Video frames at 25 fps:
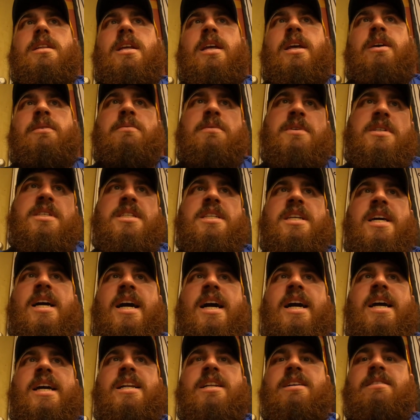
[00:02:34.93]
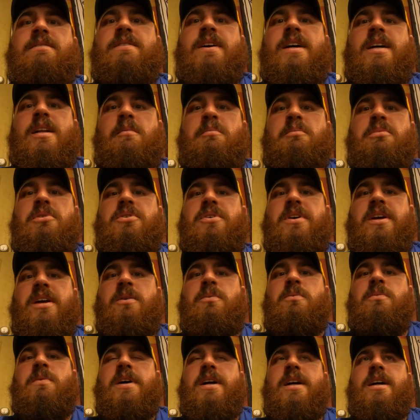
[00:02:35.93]
It was kind of at a
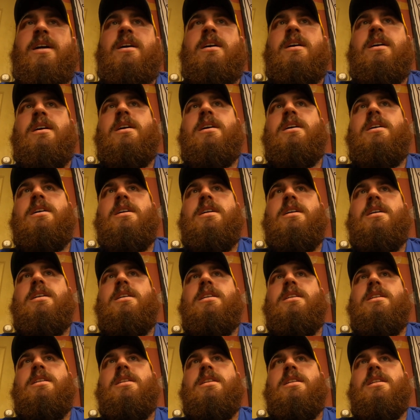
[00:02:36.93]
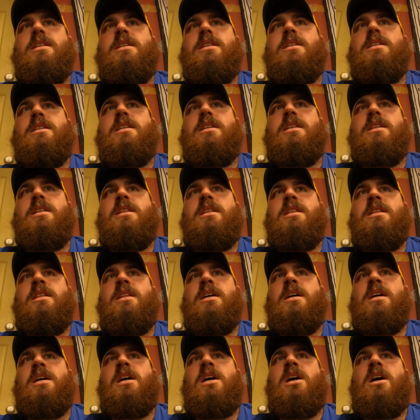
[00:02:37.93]
point where
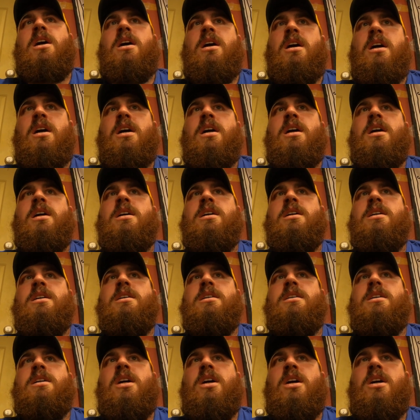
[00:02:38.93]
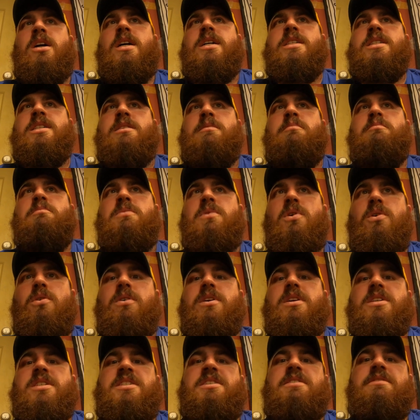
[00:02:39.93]
the car cost
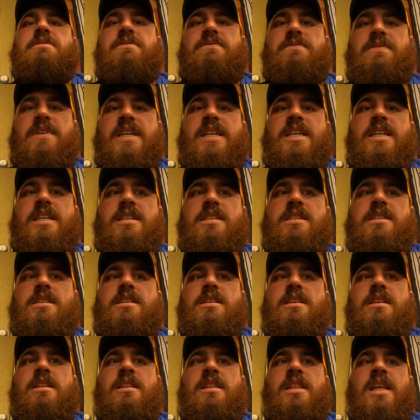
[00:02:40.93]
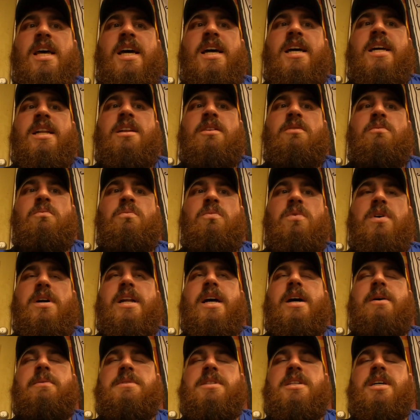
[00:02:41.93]
more to fix than what
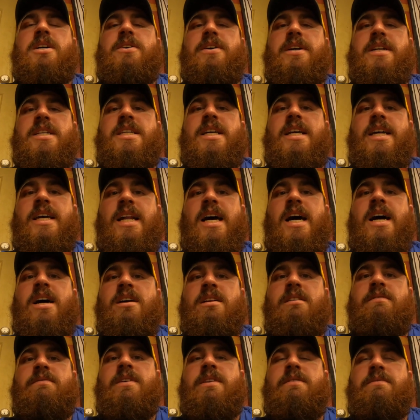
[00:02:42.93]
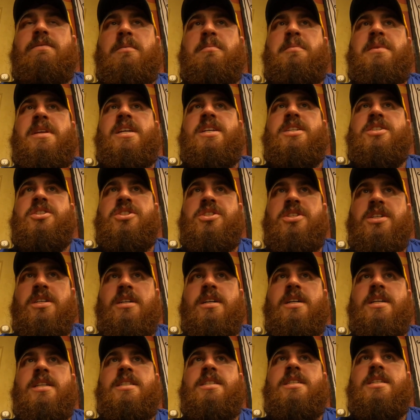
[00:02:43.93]
I was going to get out of it from the
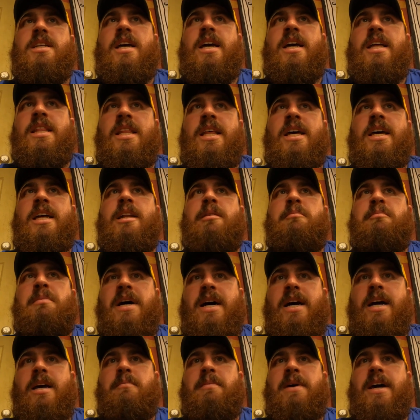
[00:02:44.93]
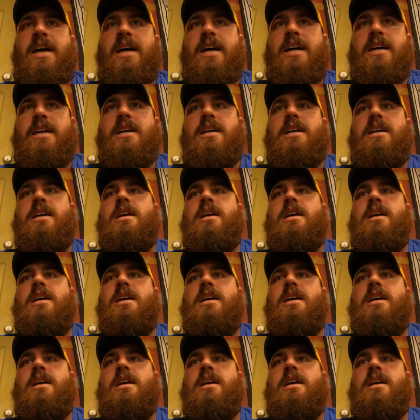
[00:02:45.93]
insurance and then buyback.